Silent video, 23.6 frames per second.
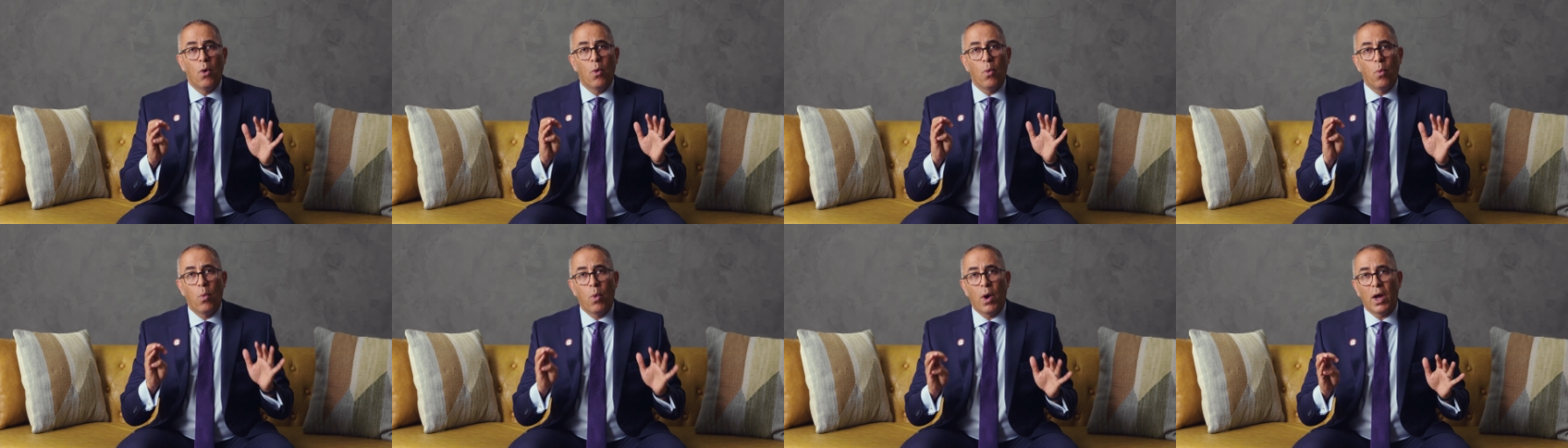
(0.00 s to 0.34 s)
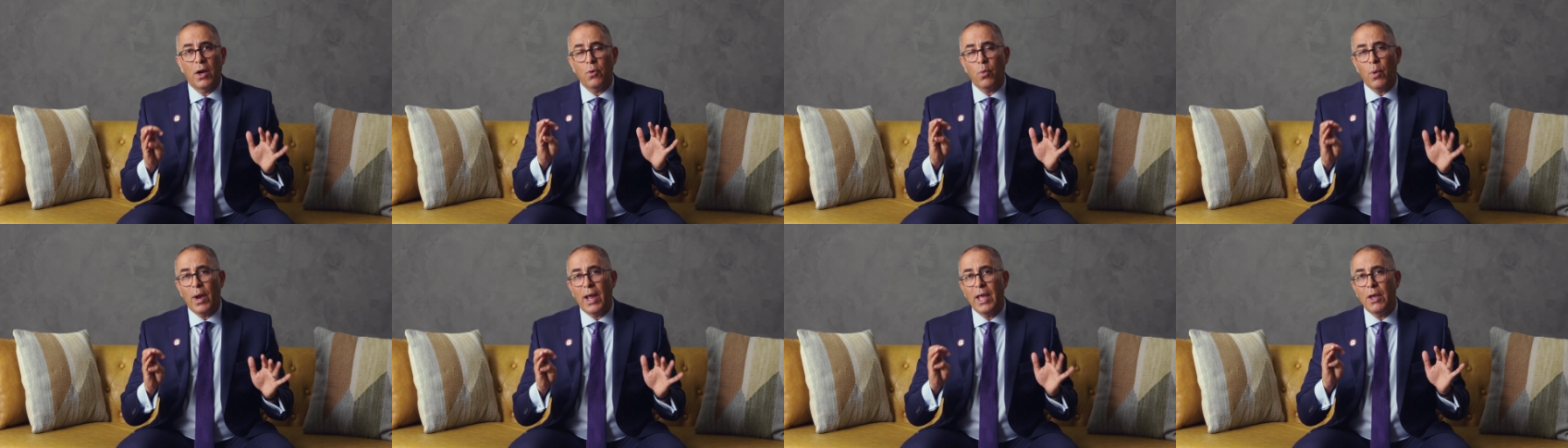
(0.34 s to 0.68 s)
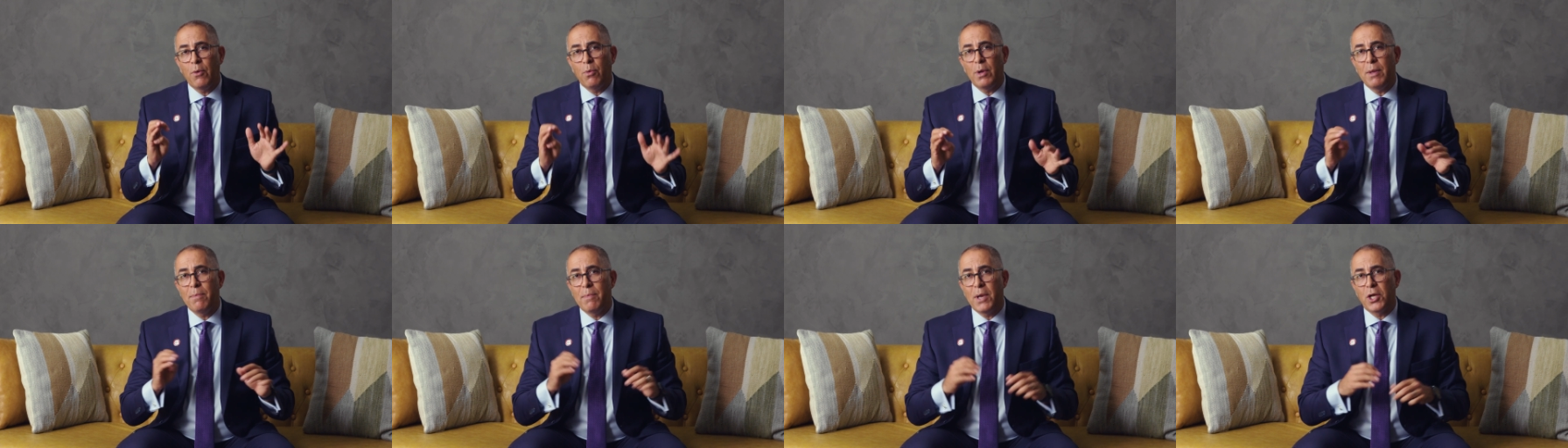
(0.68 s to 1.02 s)
One
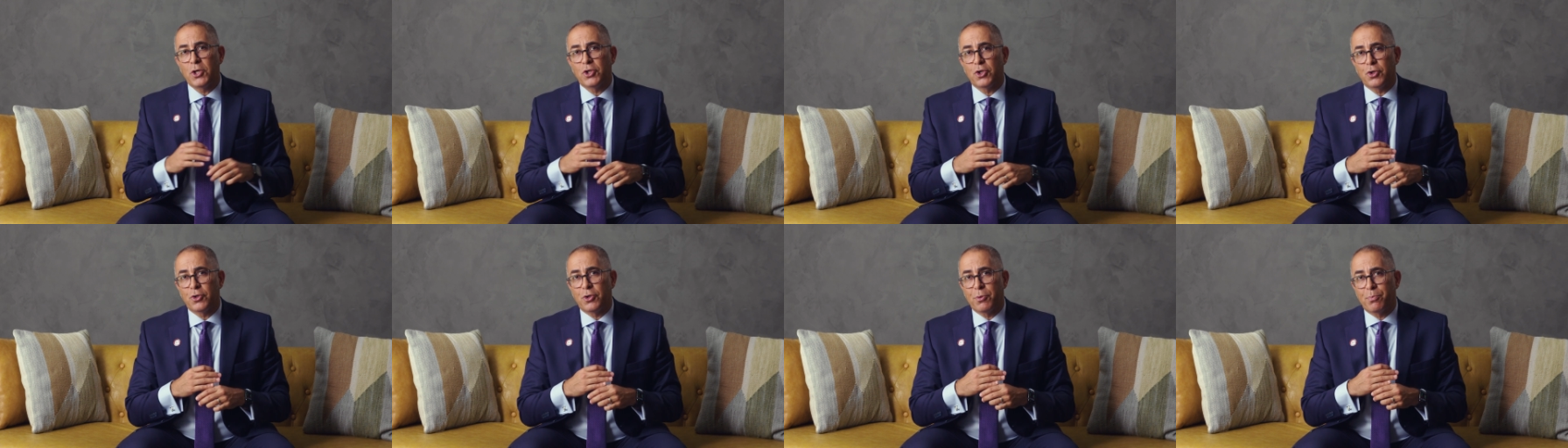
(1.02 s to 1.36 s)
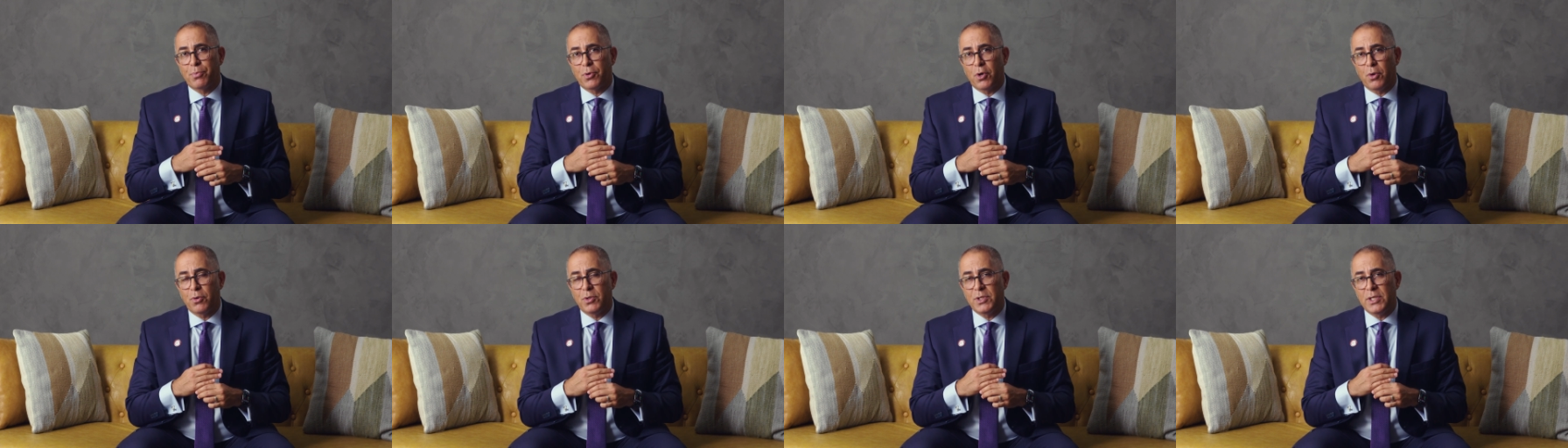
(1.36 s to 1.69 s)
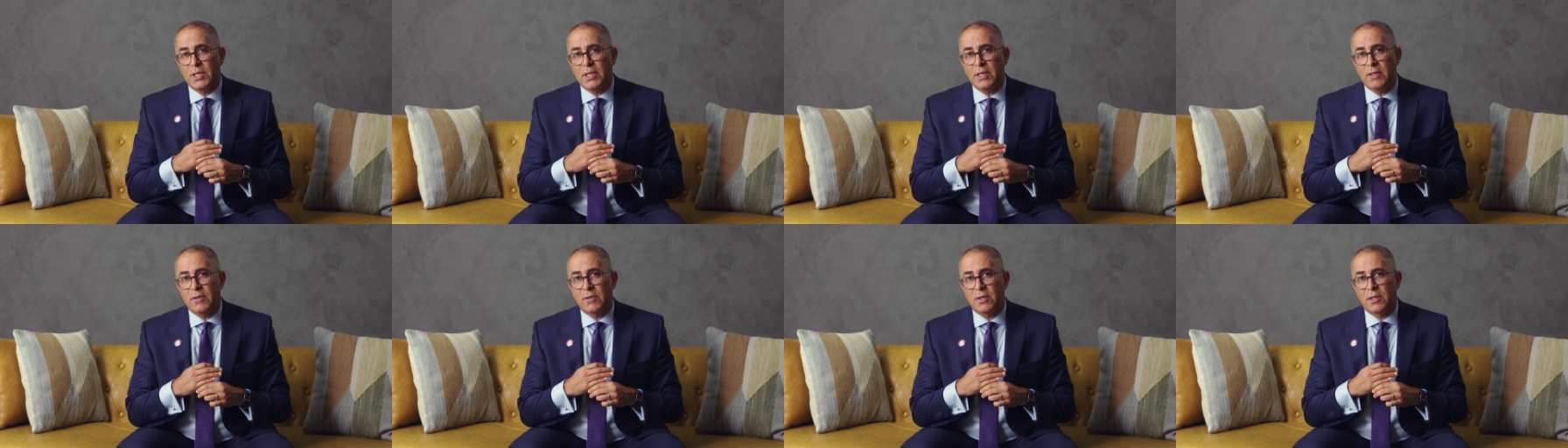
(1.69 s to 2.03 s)
way we measure the
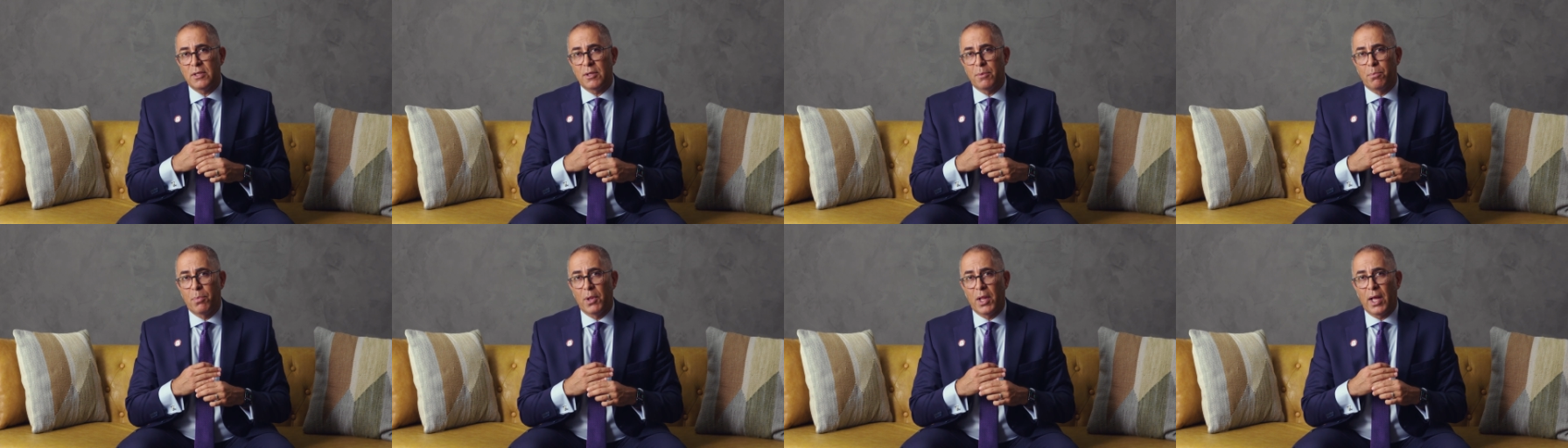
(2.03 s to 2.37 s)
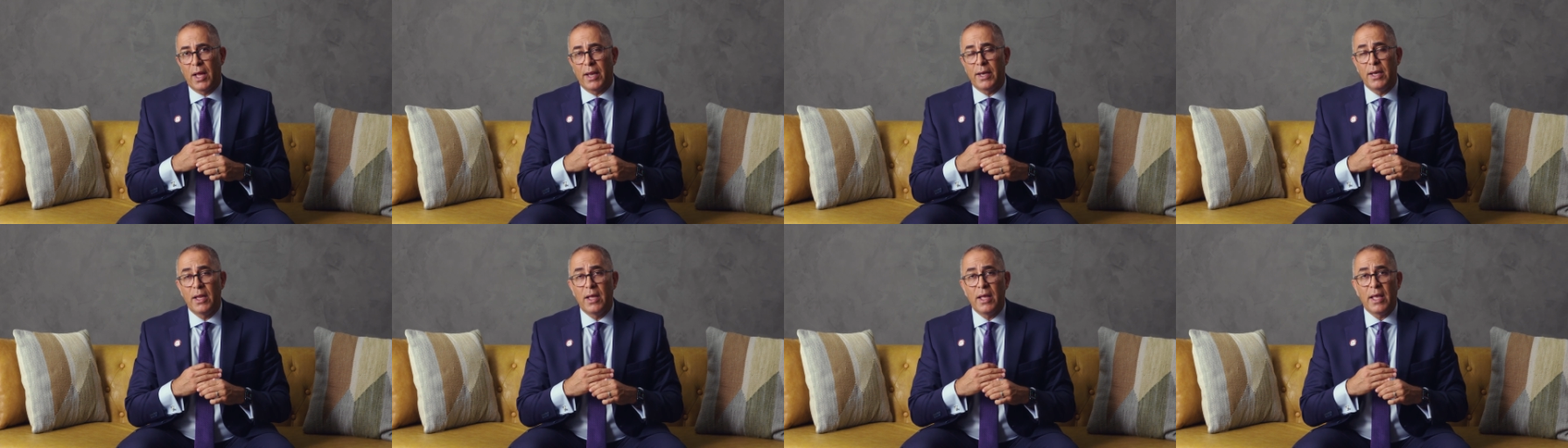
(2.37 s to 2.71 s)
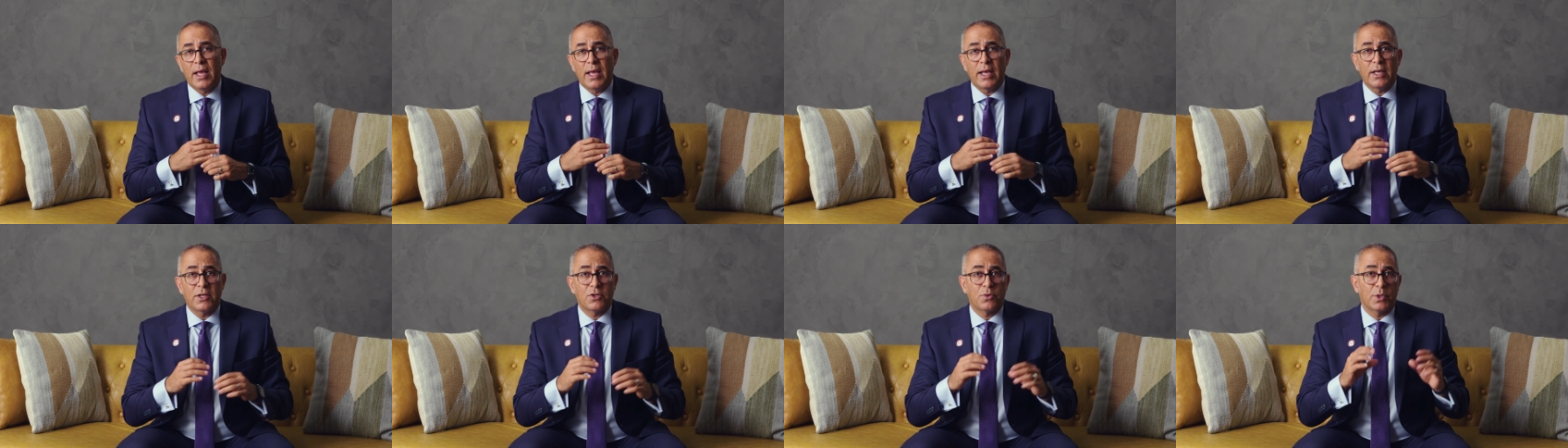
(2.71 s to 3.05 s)
proteins in the blood
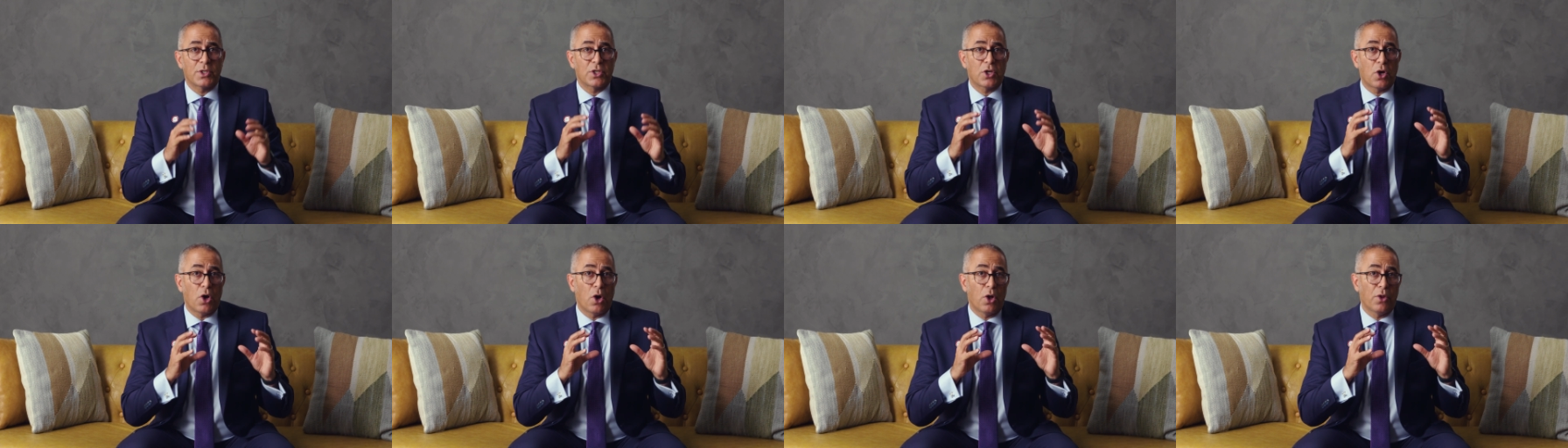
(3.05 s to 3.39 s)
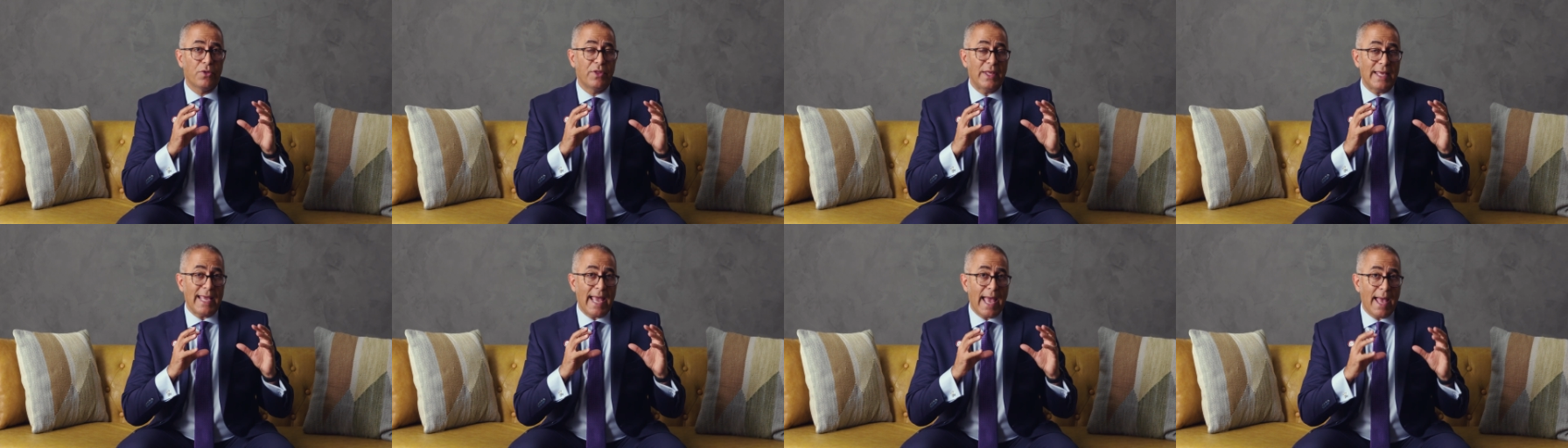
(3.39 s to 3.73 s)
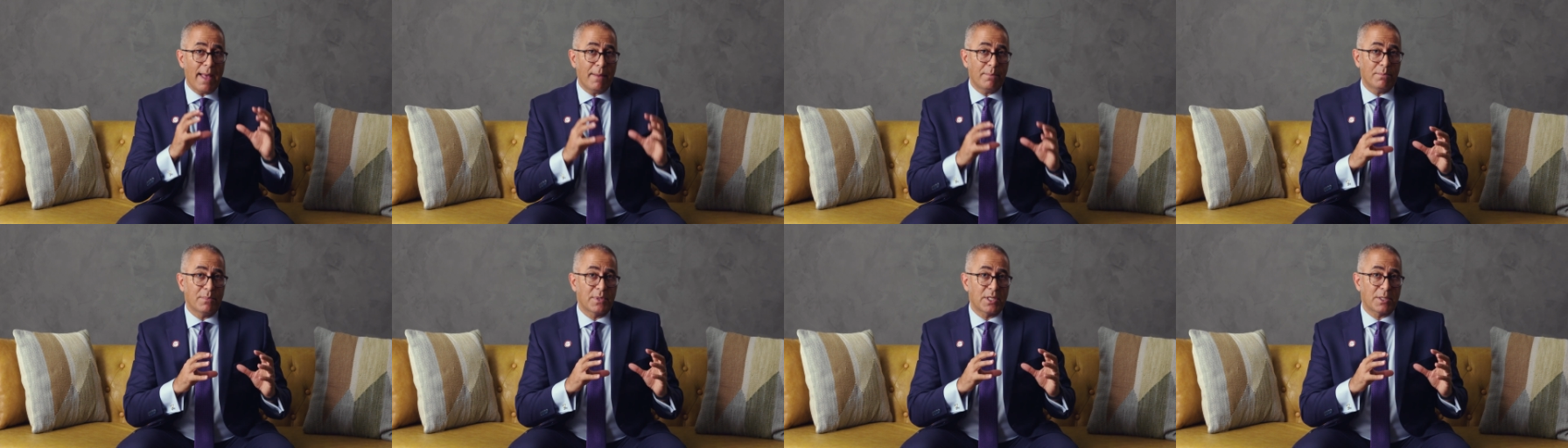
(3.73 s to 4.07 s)
is what's called the
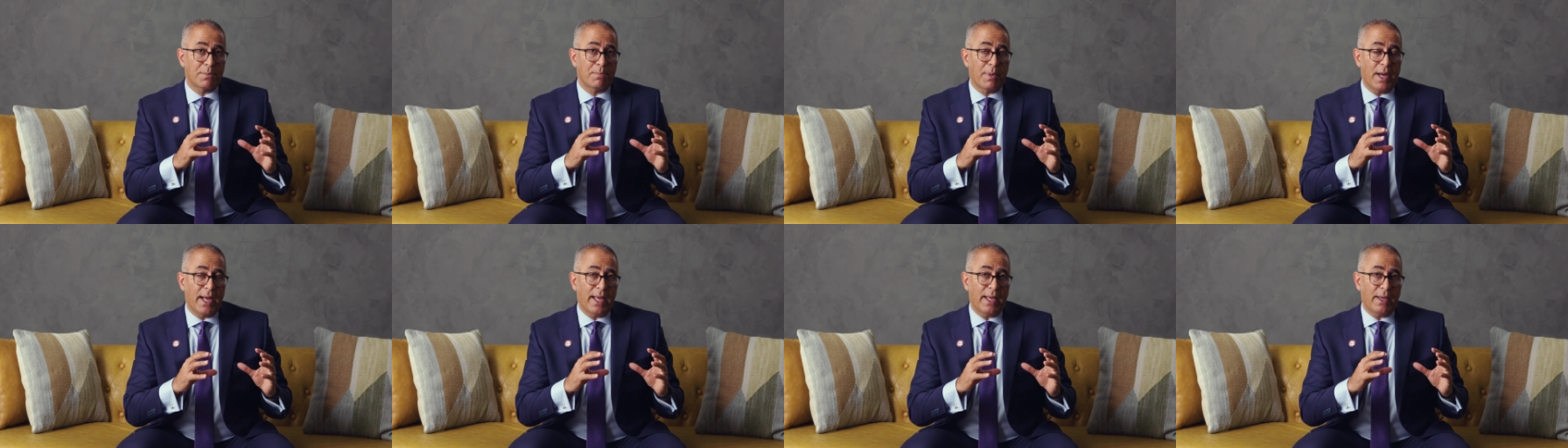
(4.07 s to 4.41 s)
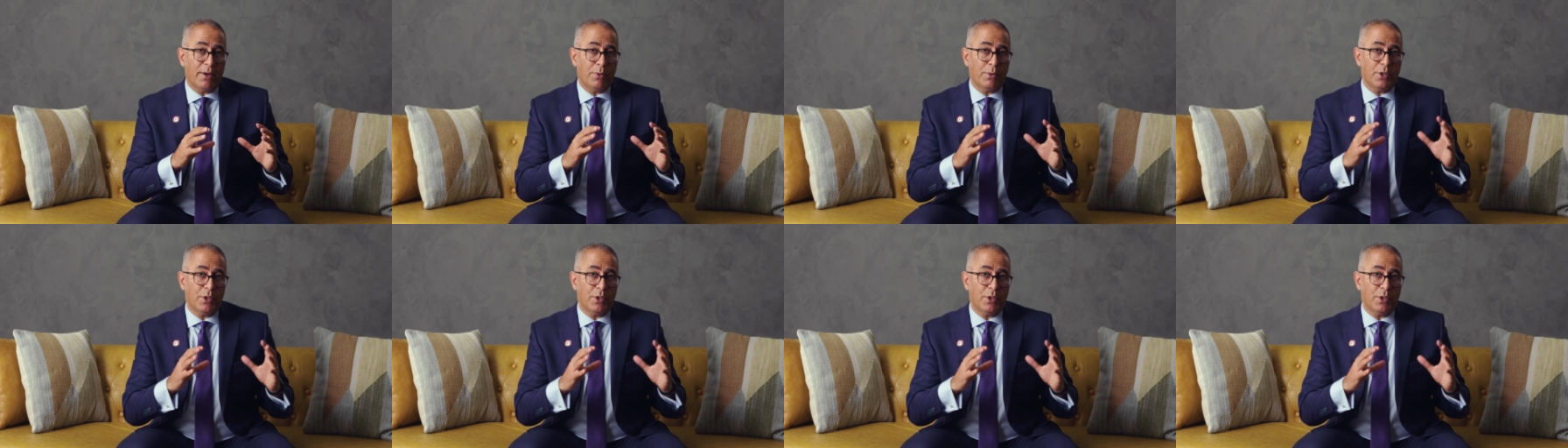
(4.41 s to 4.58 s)
M-spike,